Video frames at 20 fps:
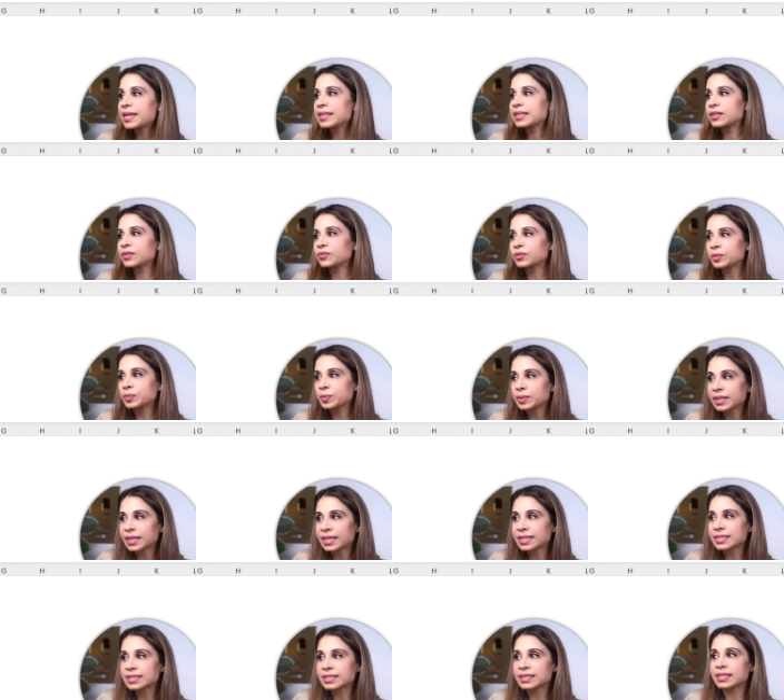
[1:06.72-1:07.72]
and then
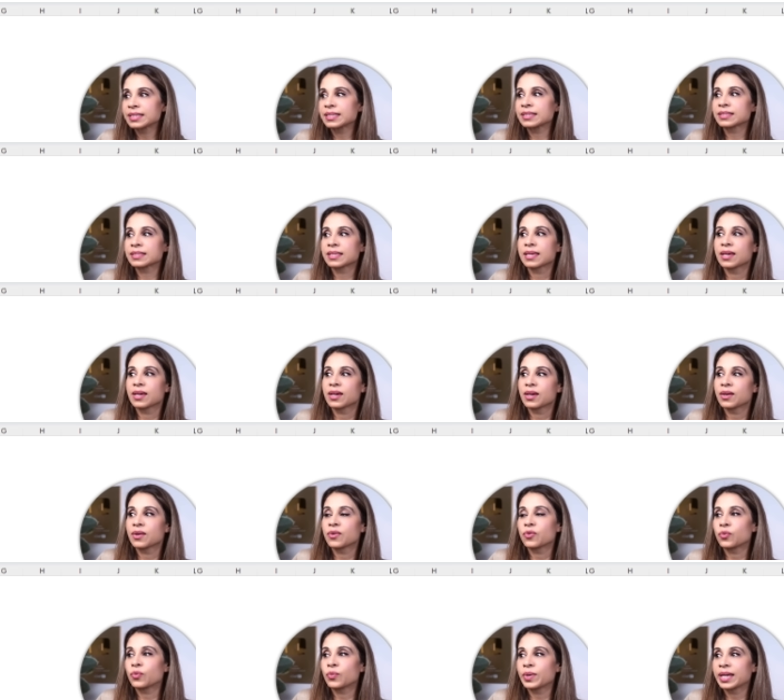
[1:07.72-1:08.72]
replace these
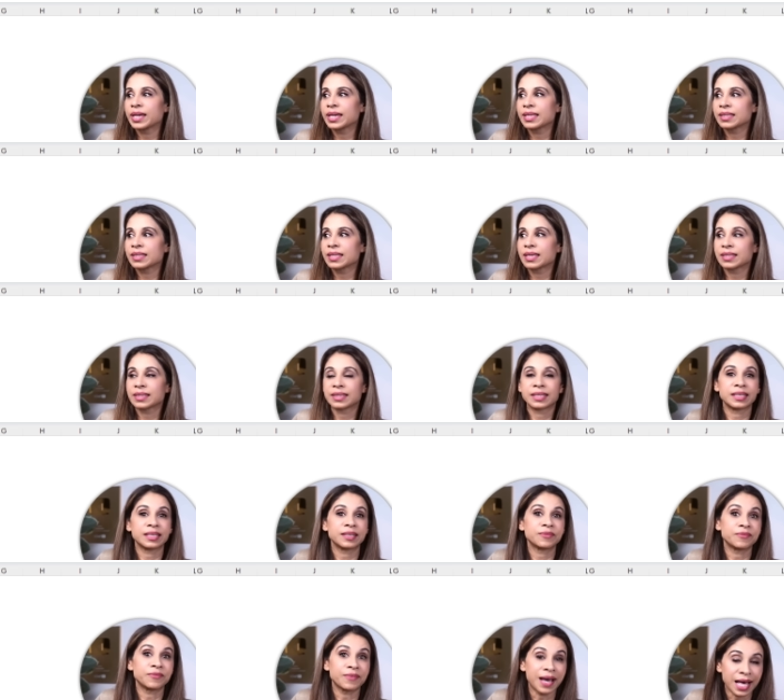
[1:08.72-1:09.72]
with
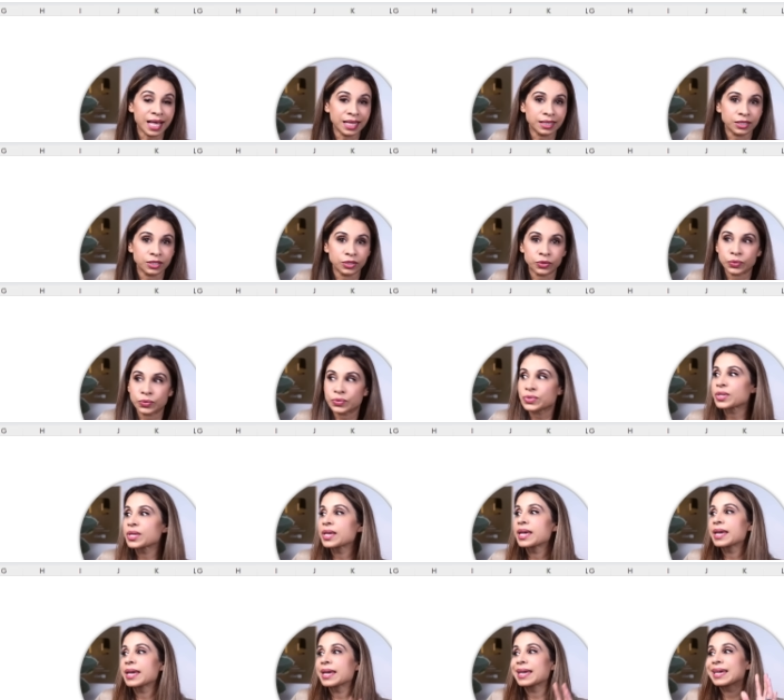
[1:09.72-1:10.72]
the values.
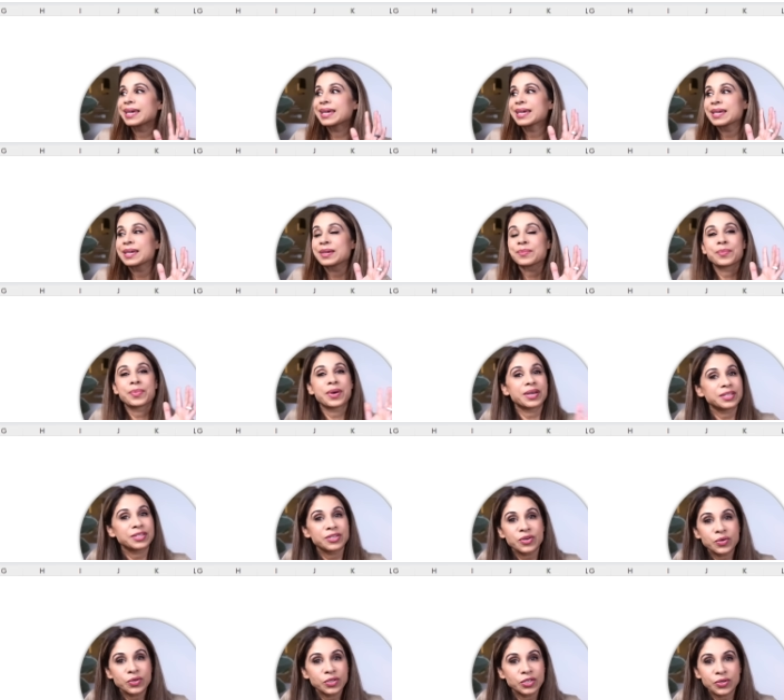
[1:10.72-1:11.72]
But
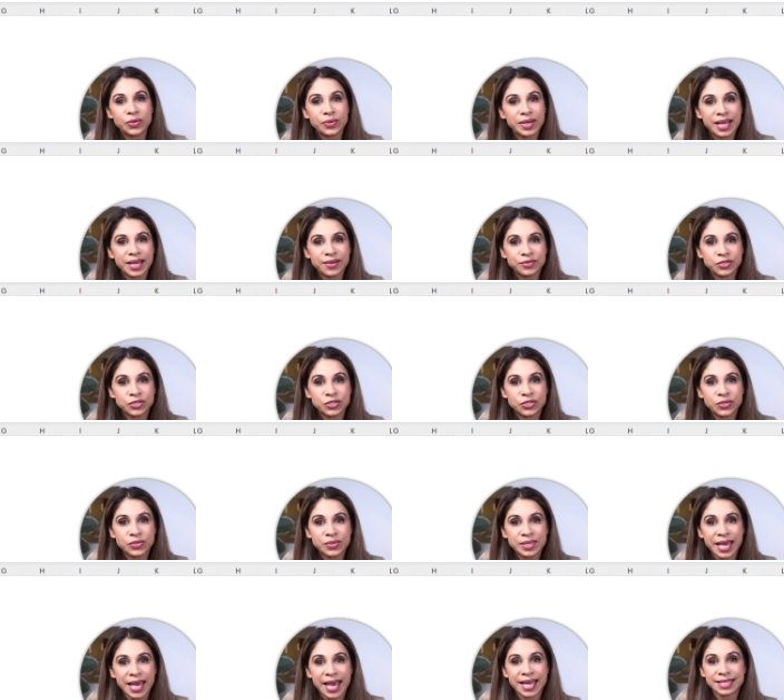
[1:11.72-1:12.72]
no, you don't have to do
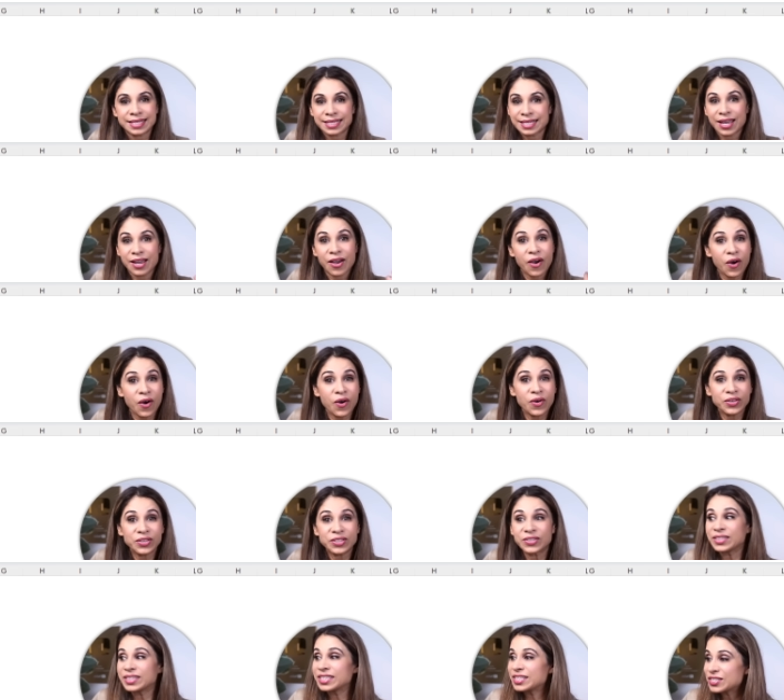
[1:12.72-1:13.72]
that. All
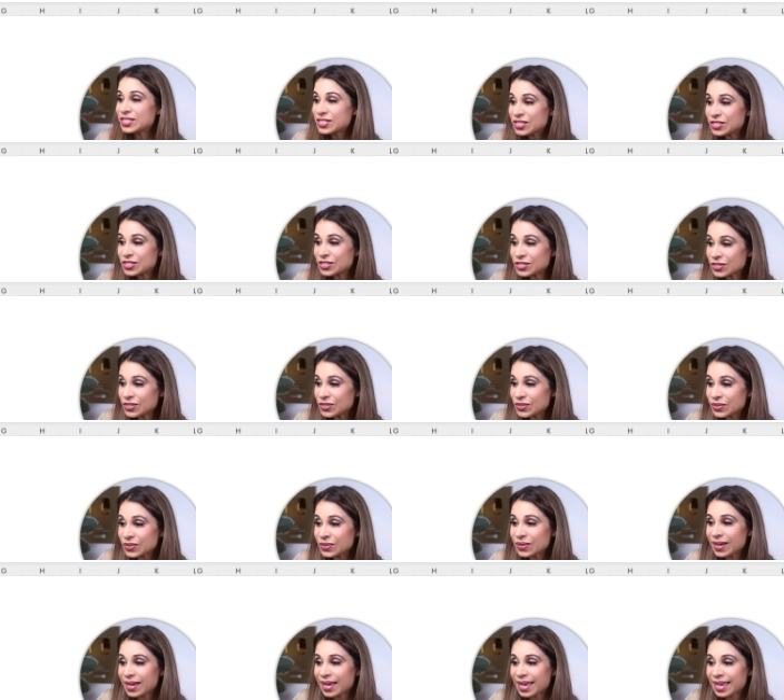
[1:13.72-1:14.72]
you need to
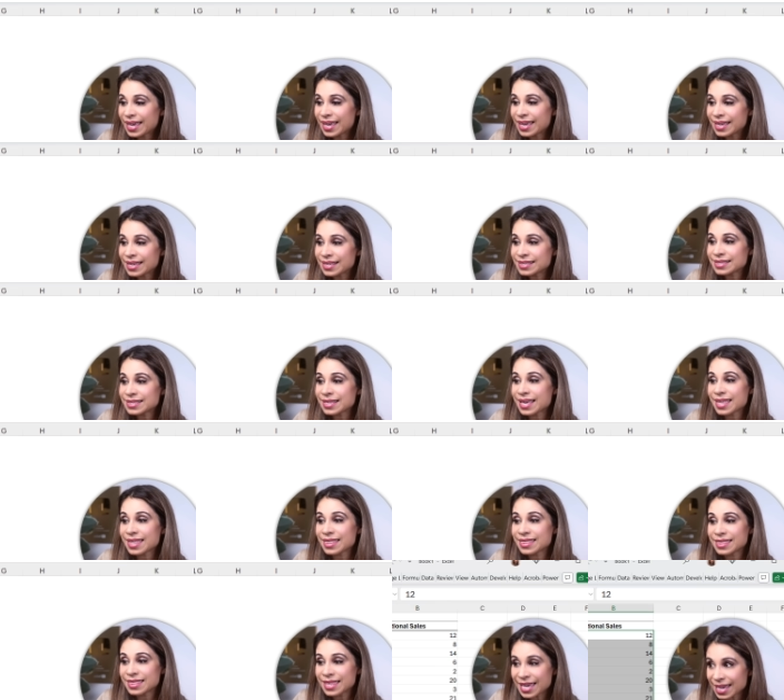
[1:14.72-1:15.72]
do is
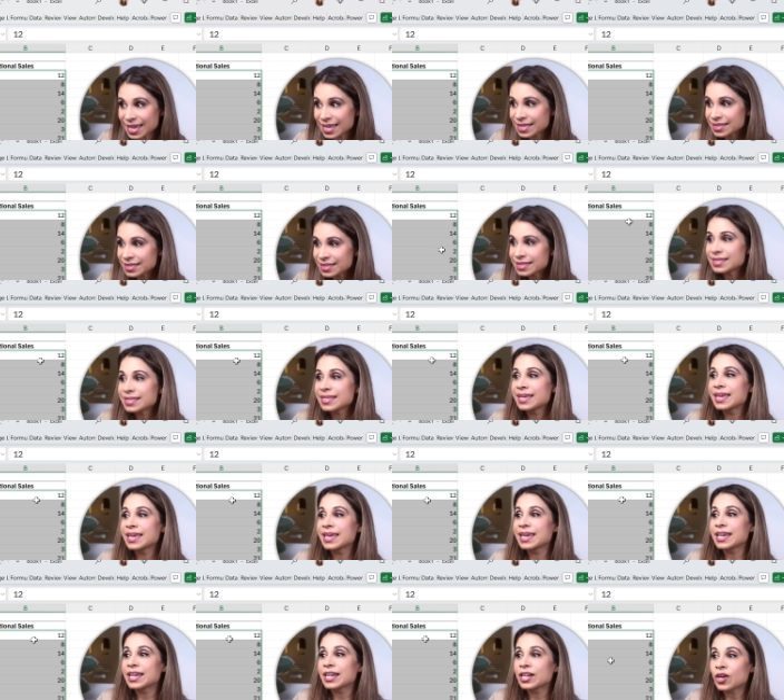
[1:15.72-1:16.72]
this.
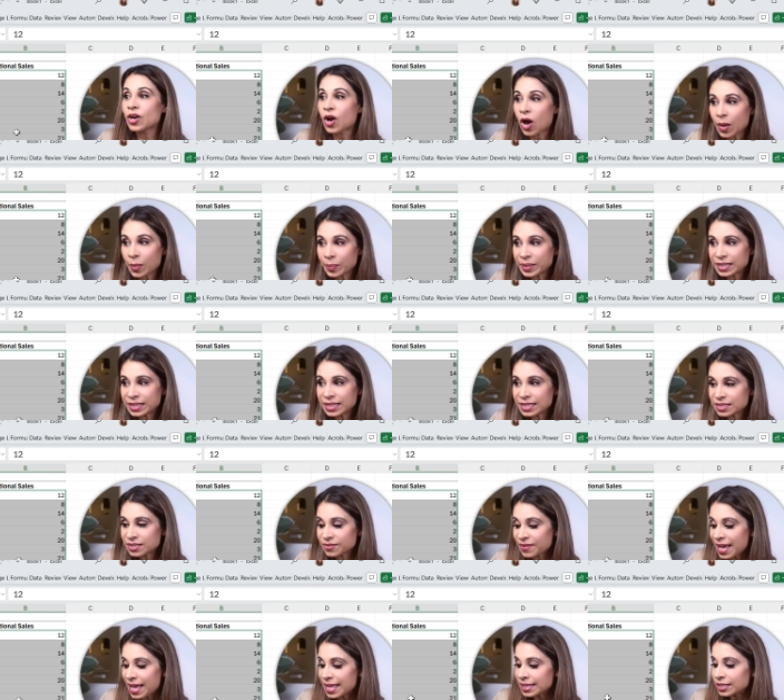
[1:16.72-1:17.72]
Copy these
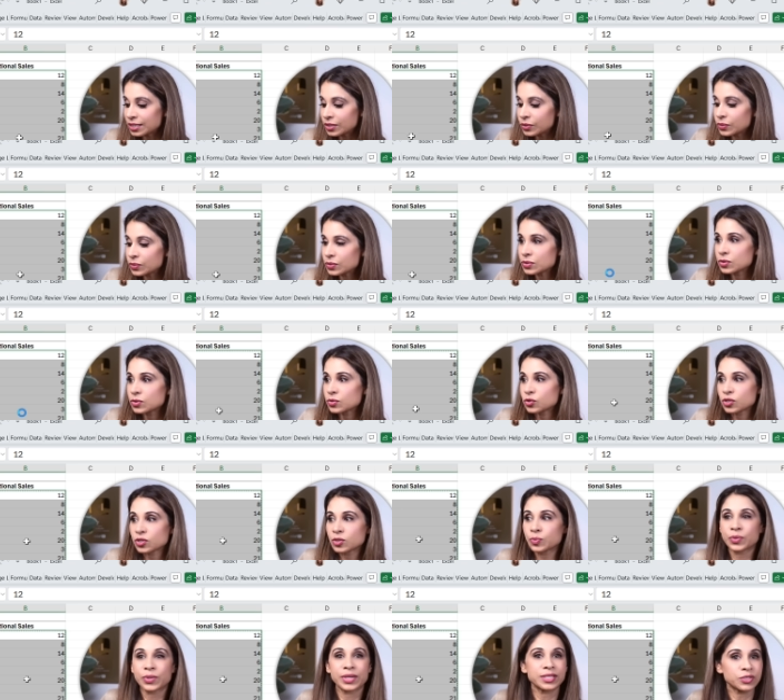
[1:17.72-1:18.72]
values, so
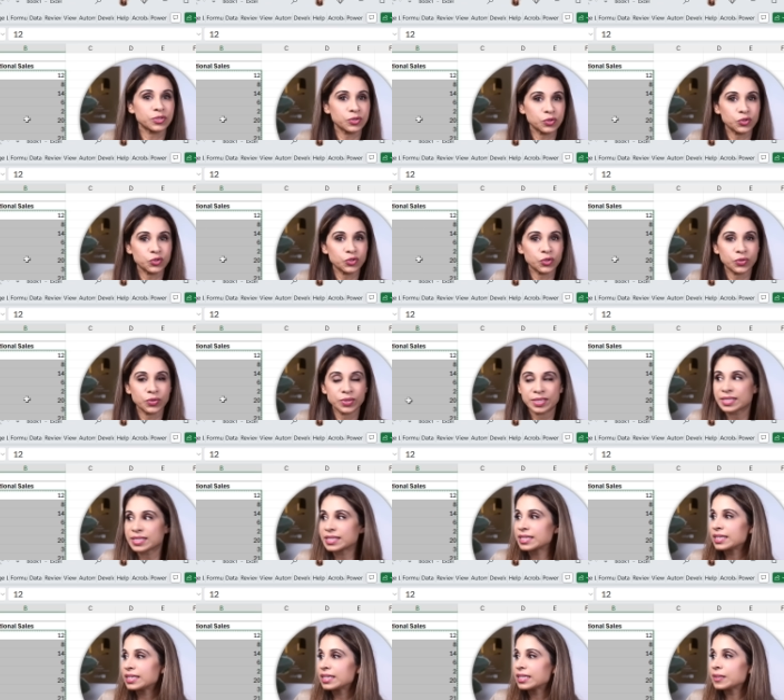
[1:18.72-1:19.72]
just press Control
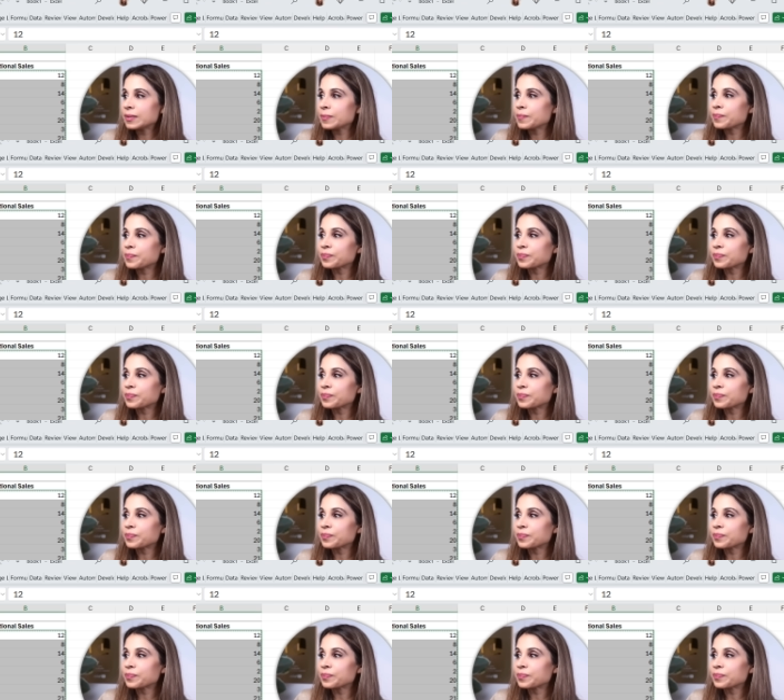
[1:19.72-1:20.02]
C,